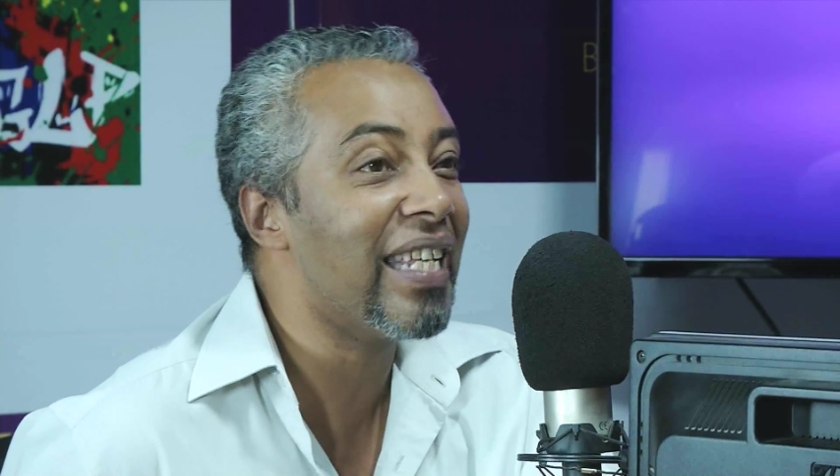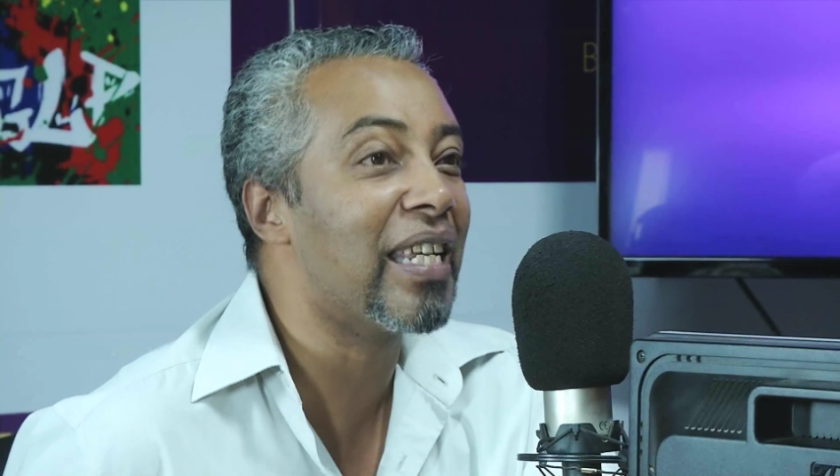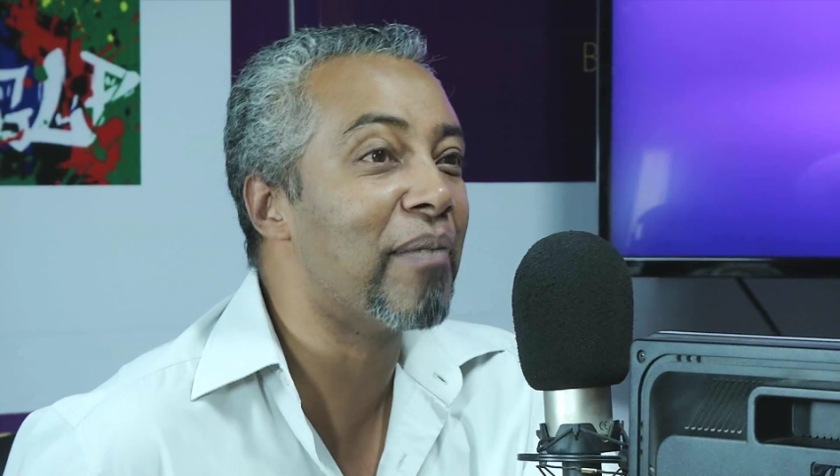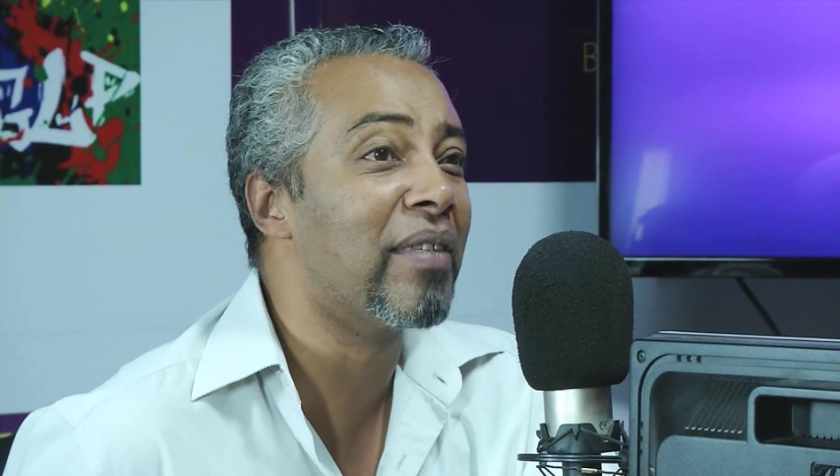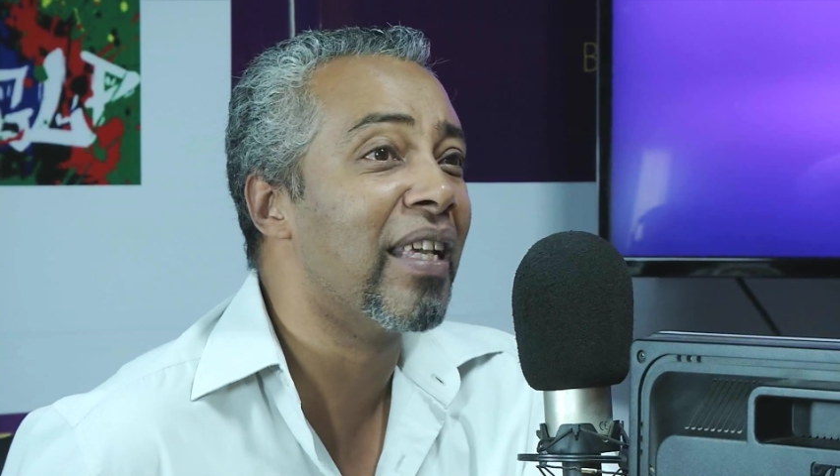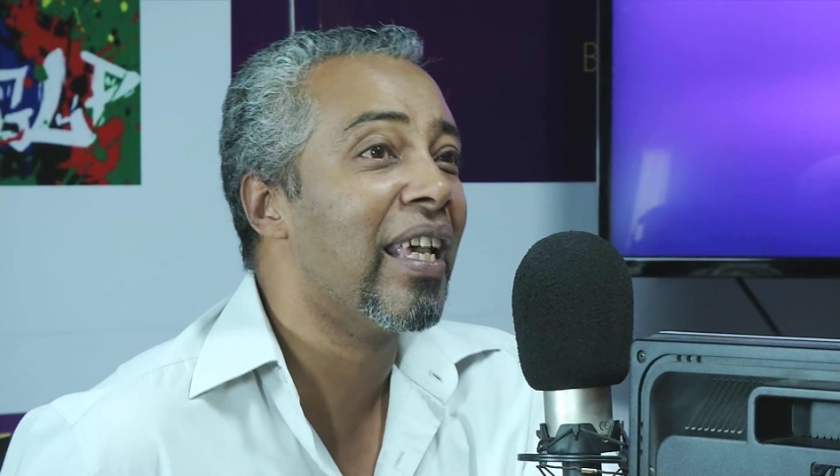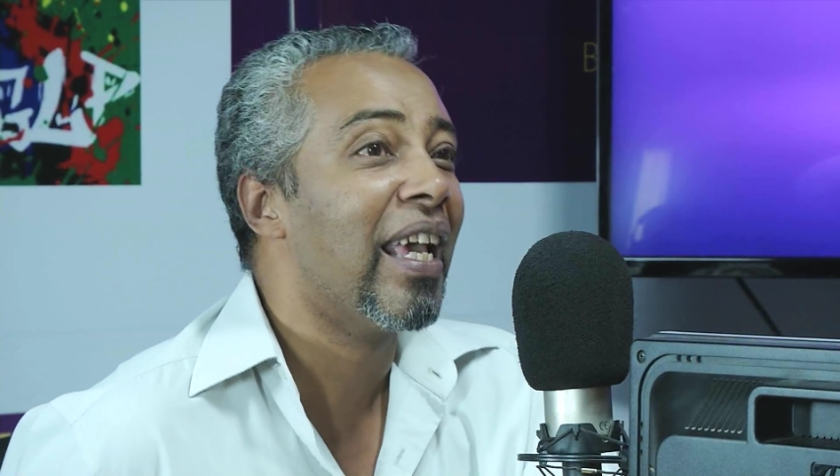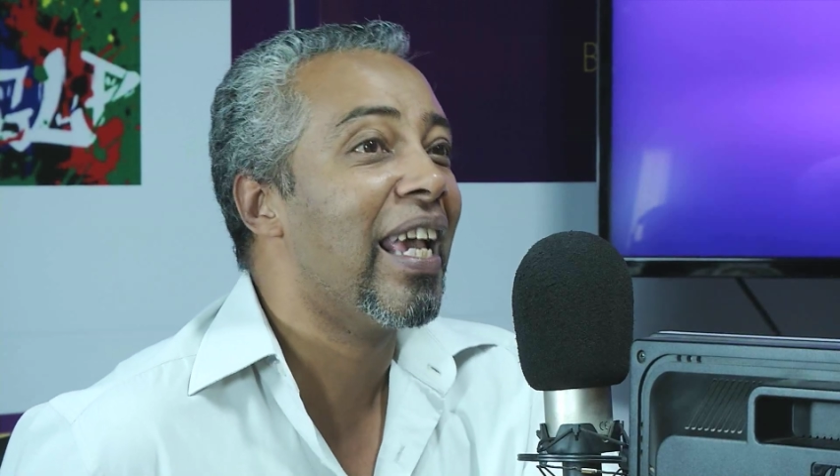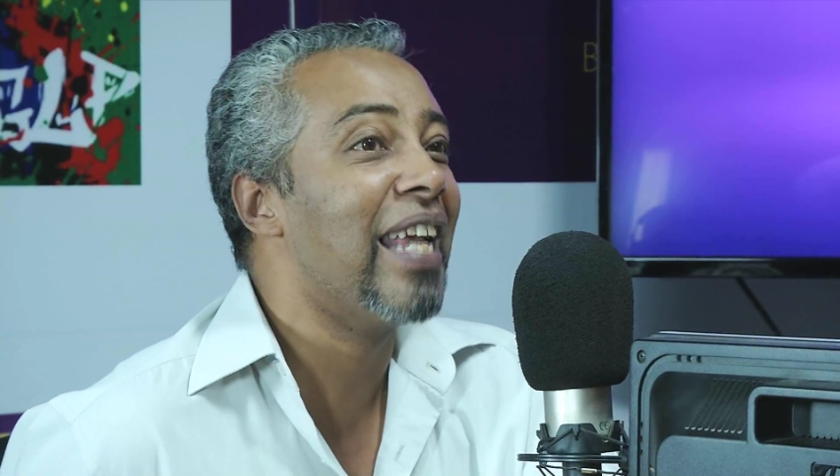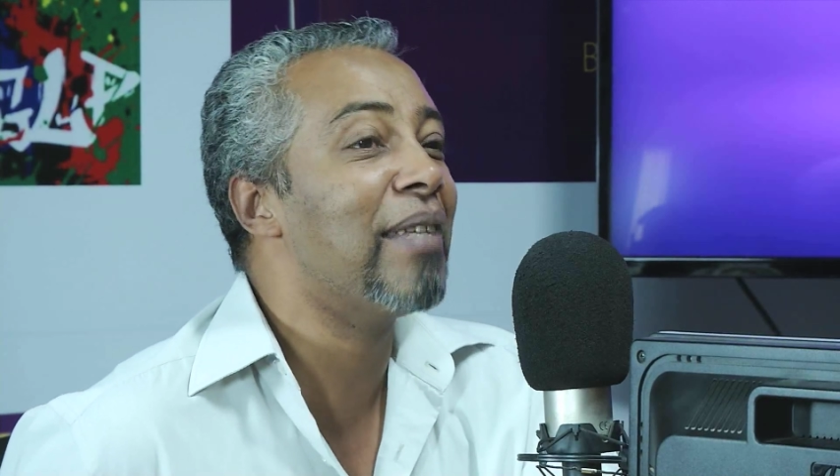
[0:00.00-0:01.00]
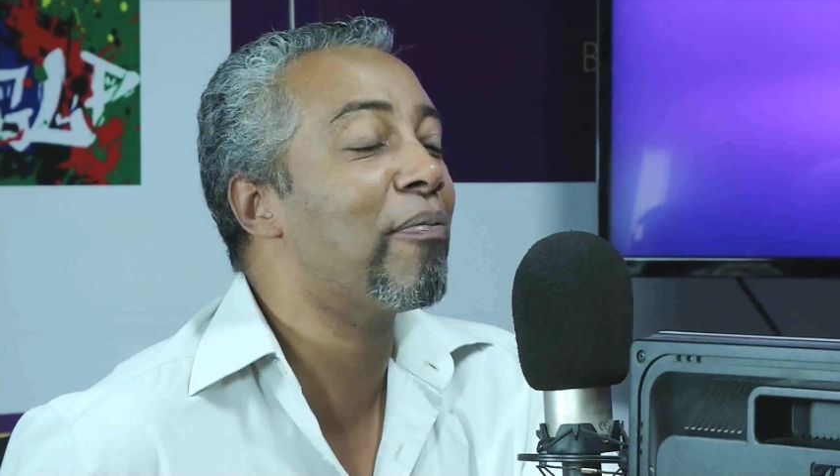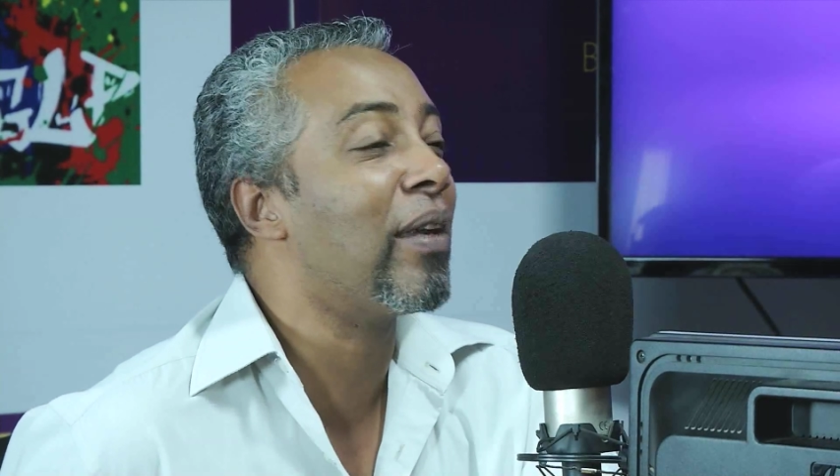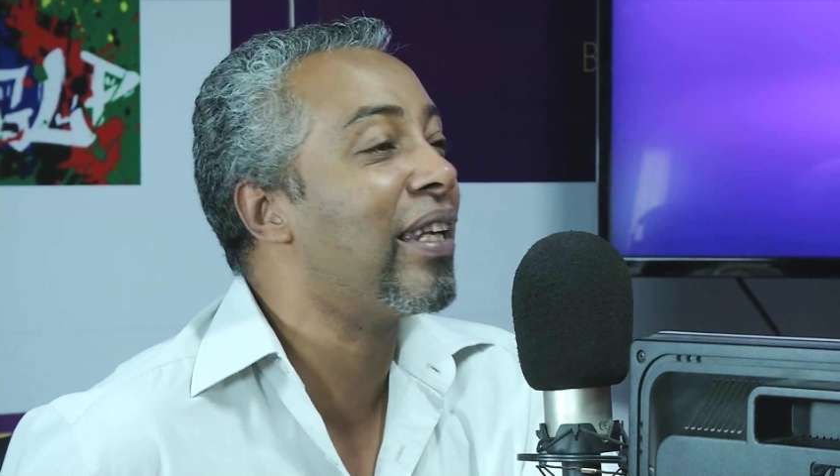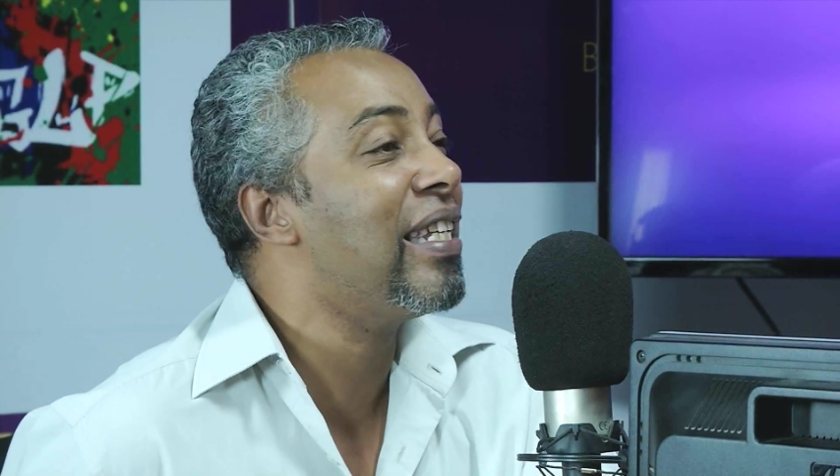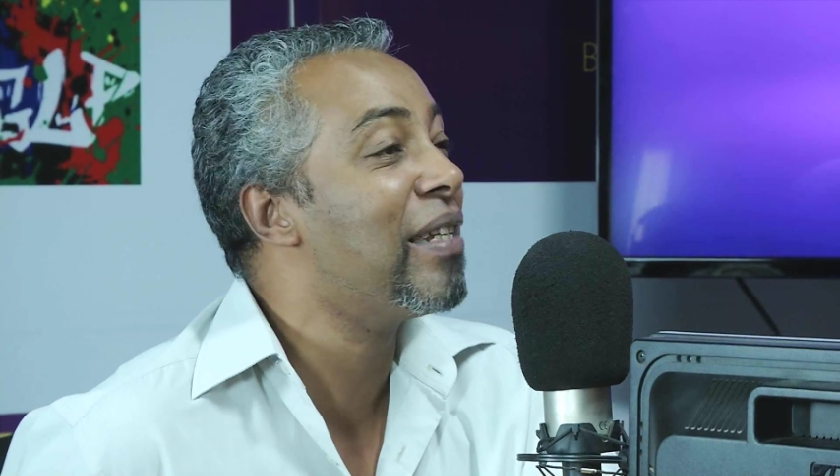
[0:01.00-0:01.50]
Egypt
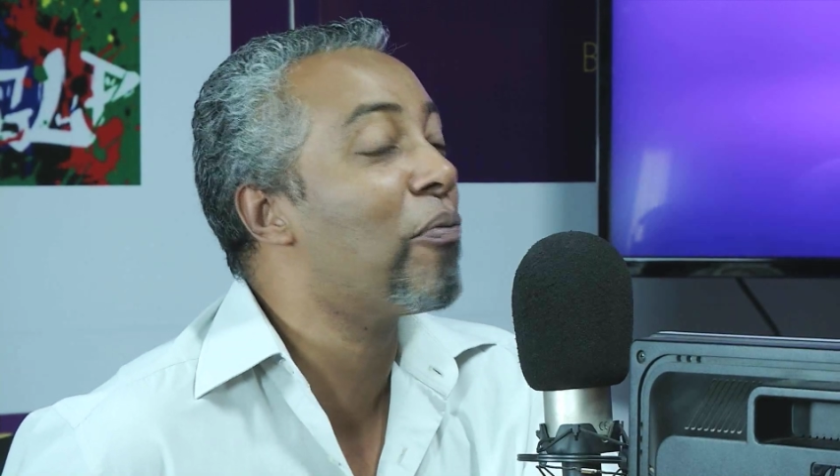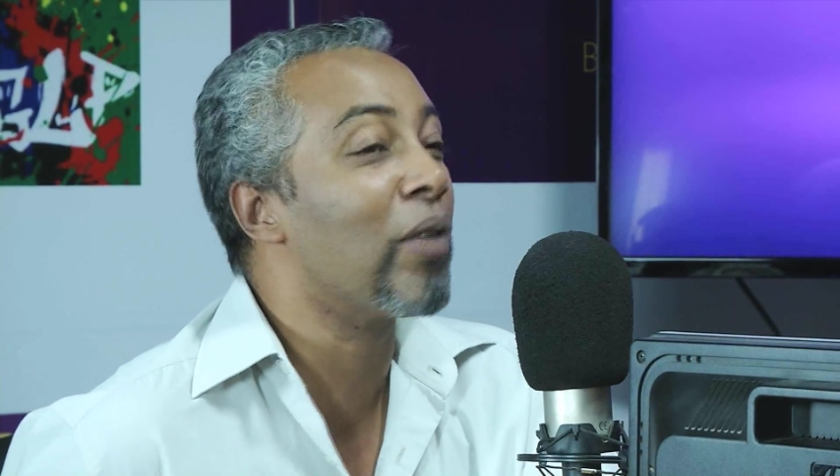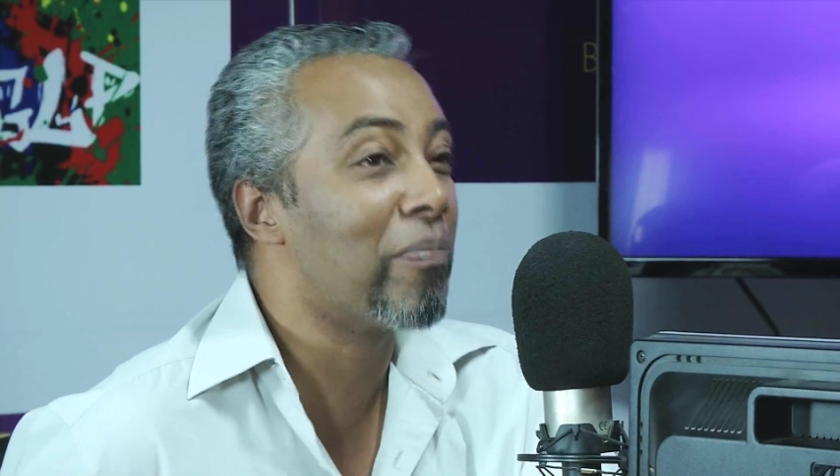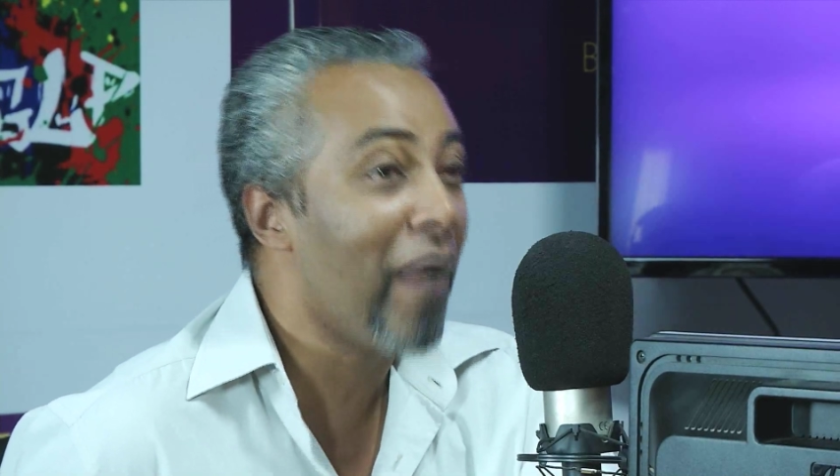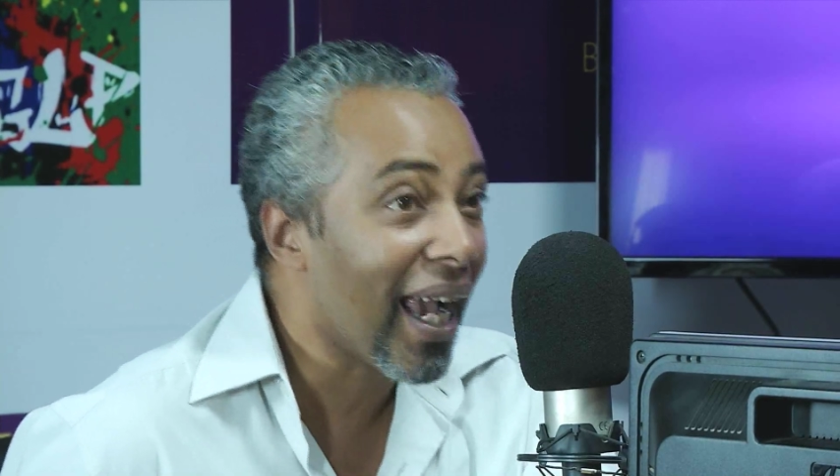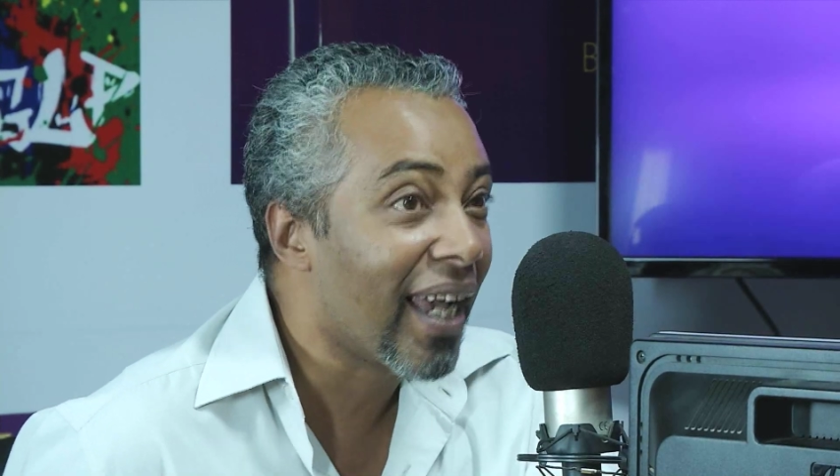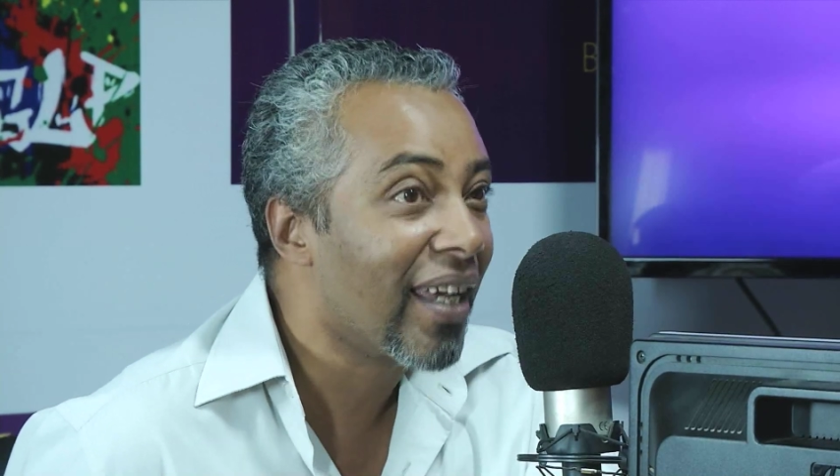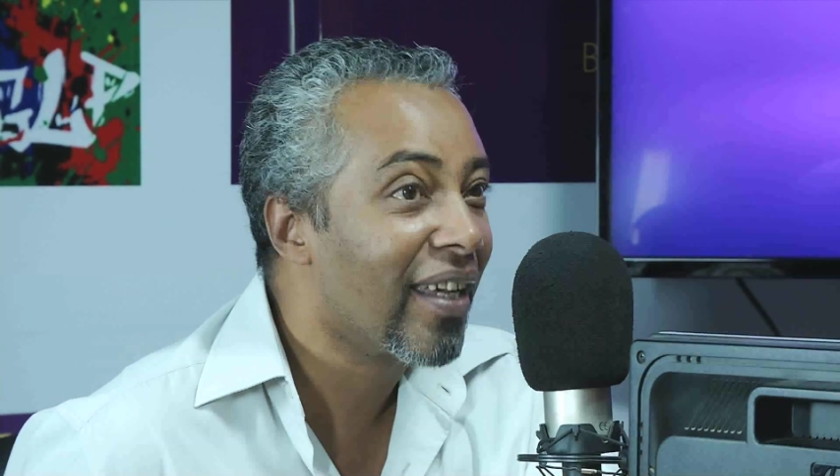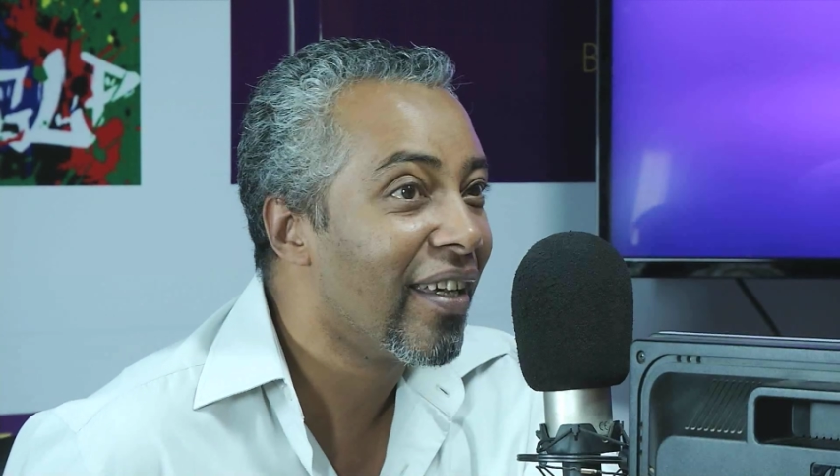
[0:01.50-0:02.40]
when Egypt was black.